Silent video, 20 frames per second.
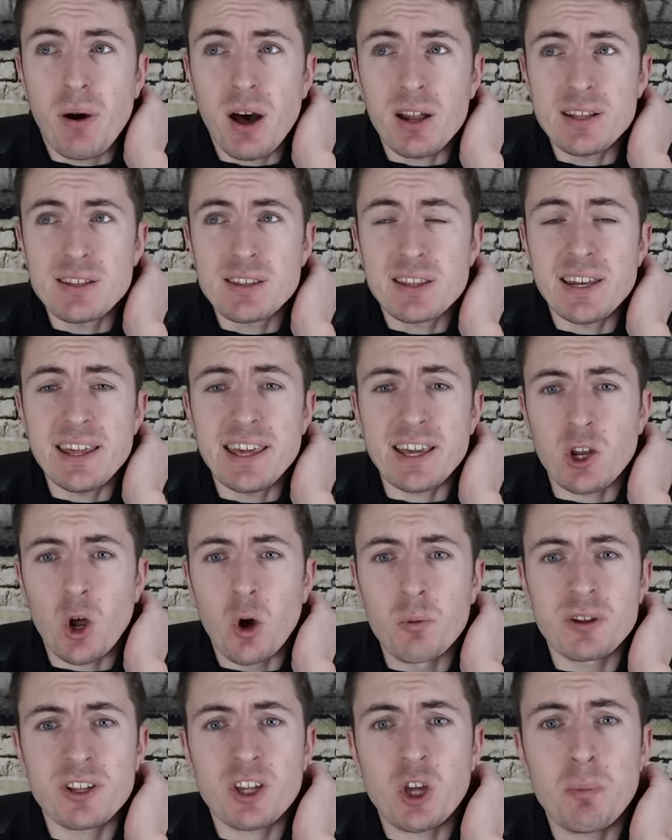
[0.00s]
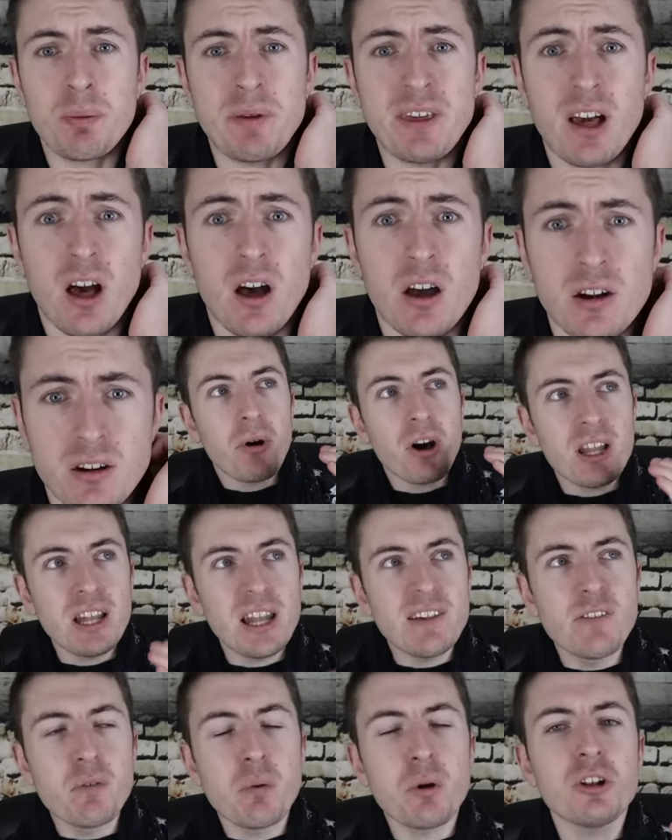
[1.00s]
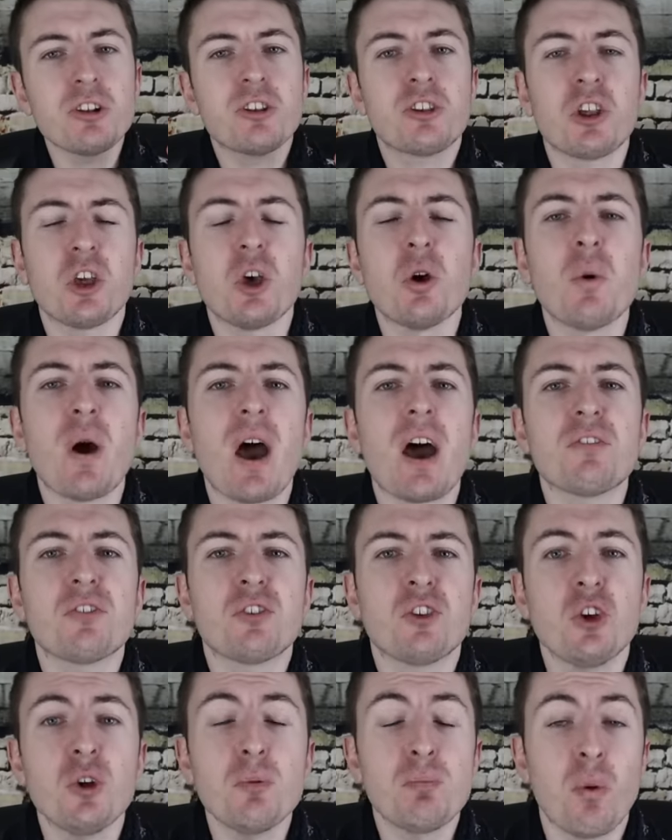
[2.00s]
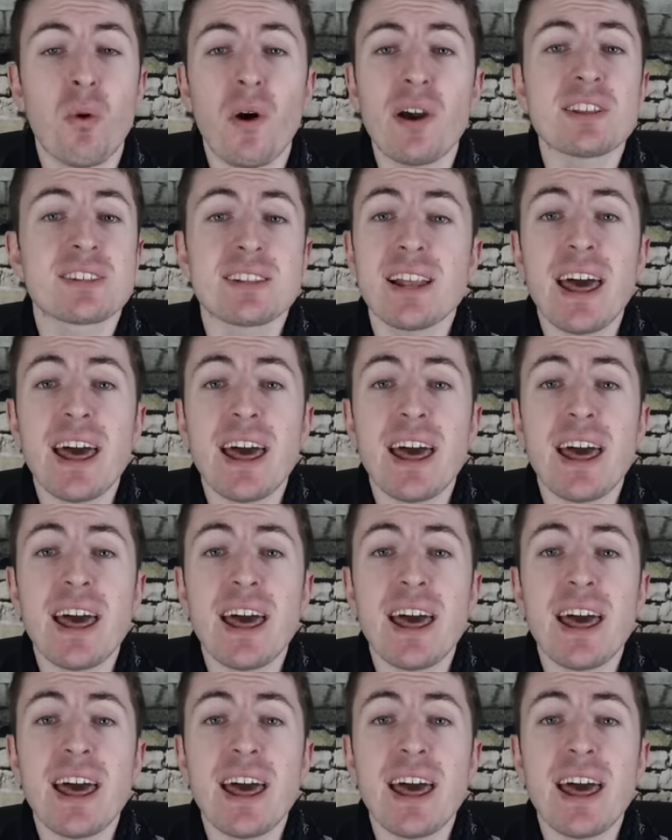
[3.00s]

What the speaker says: bottling the league at home to QPR. But Liverpool do have 2 points